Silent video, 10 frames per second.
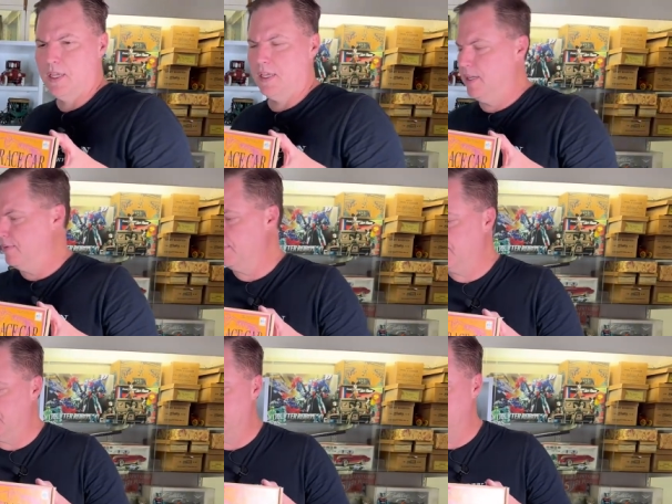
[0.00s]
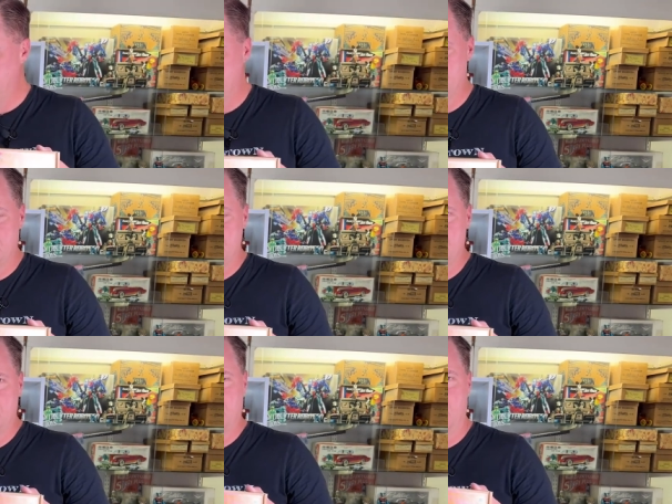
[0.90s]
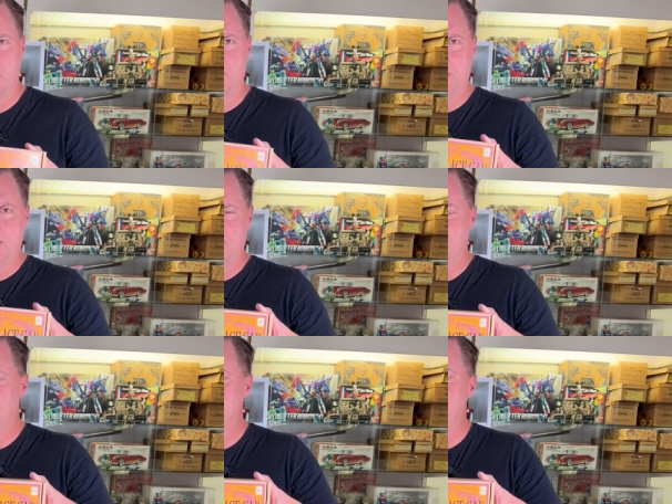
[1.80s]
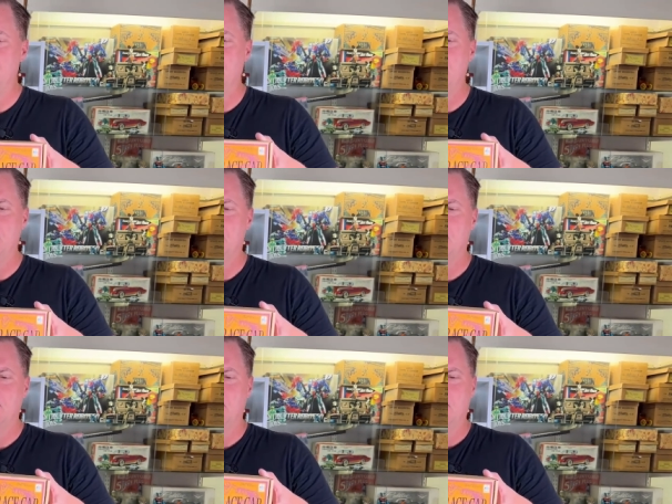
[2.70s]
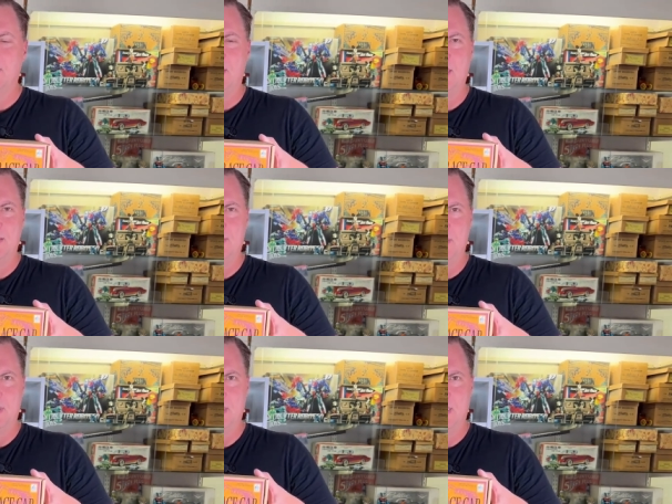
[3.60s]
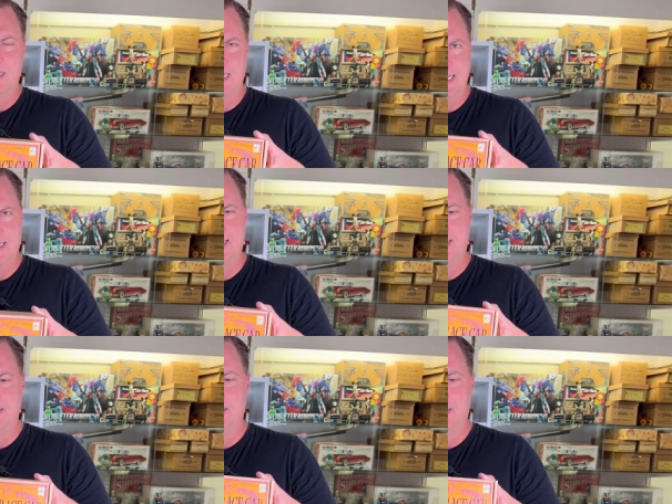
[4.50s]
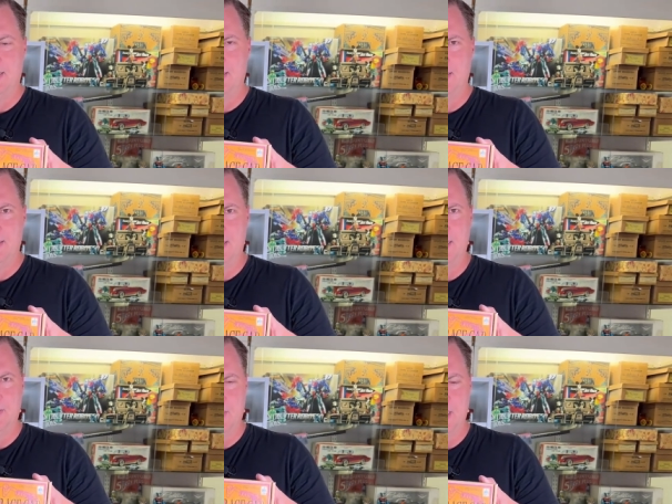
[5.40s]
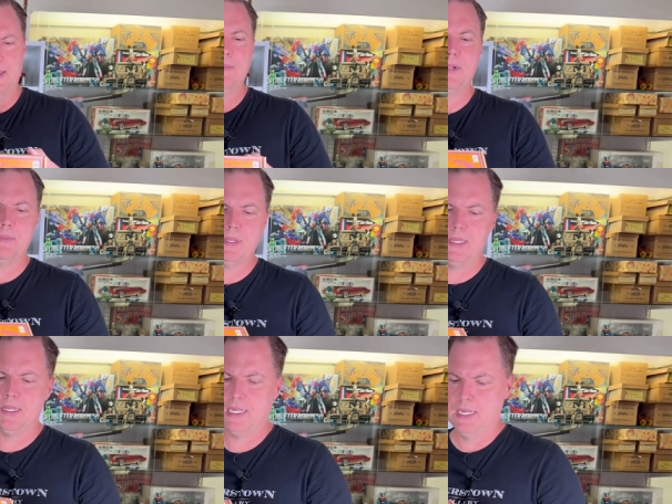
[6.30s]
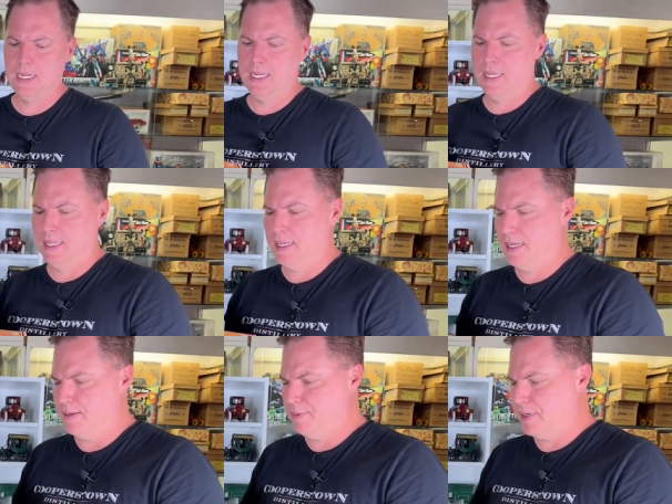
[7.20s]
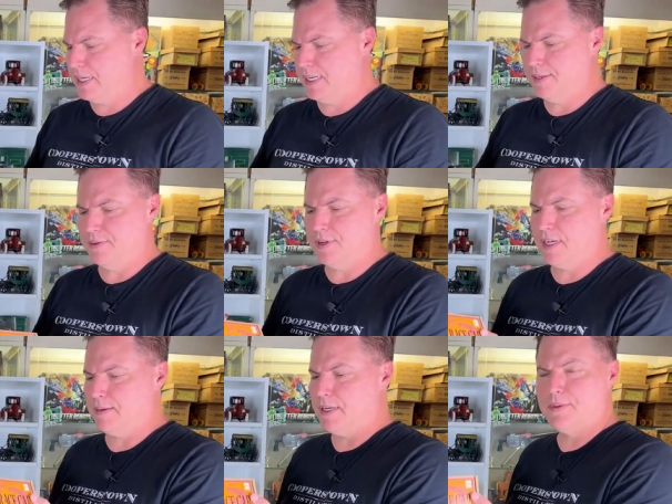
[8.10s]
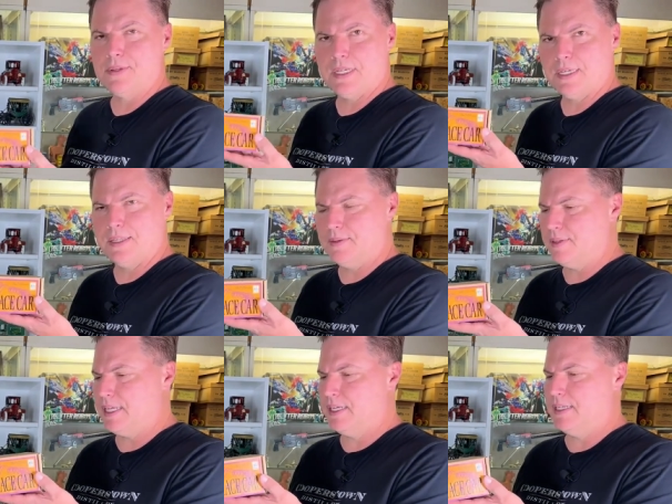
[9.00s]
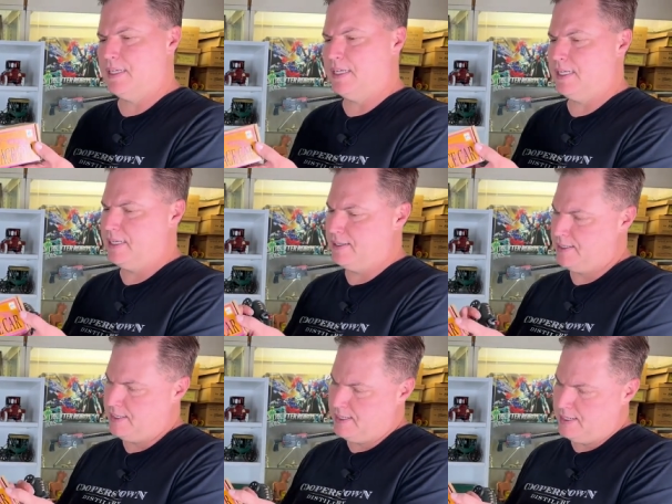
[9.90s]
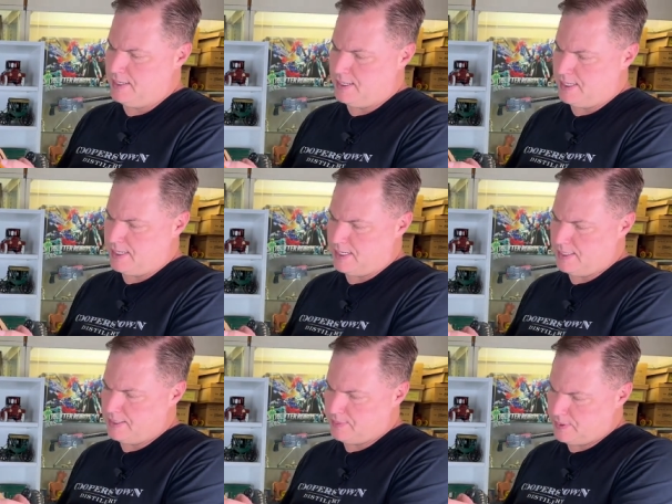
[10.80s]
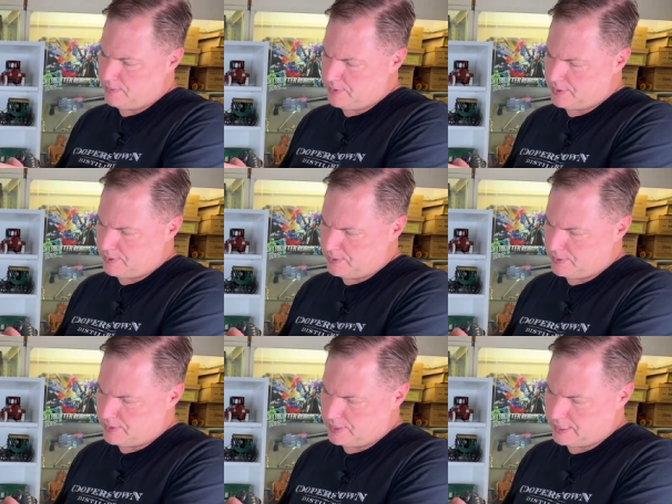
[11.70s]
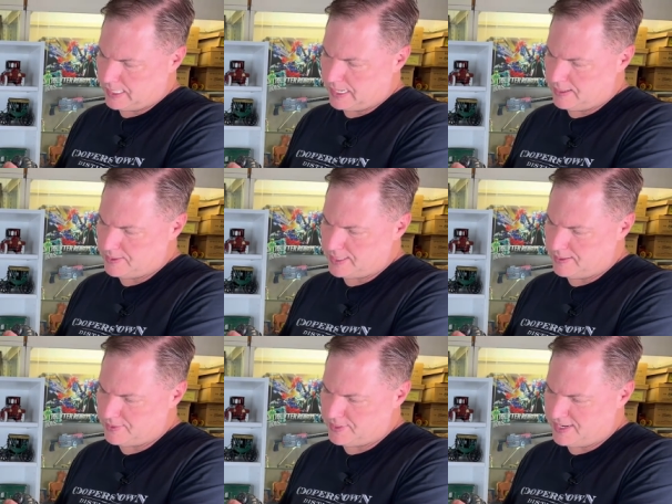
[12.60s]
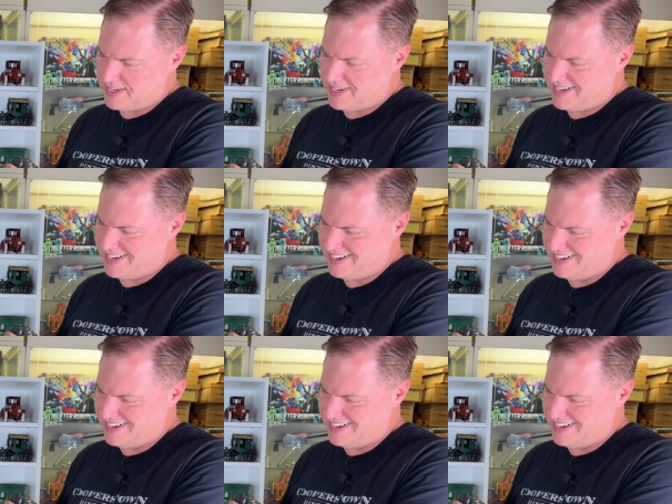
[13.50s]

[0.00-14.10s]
It reminds us of Hubley toys and it's not, uh, they don't claim to be they did a pretty decent job. I was thinking this was 80s, 90s. Uh, this one was sold at the Cows Outside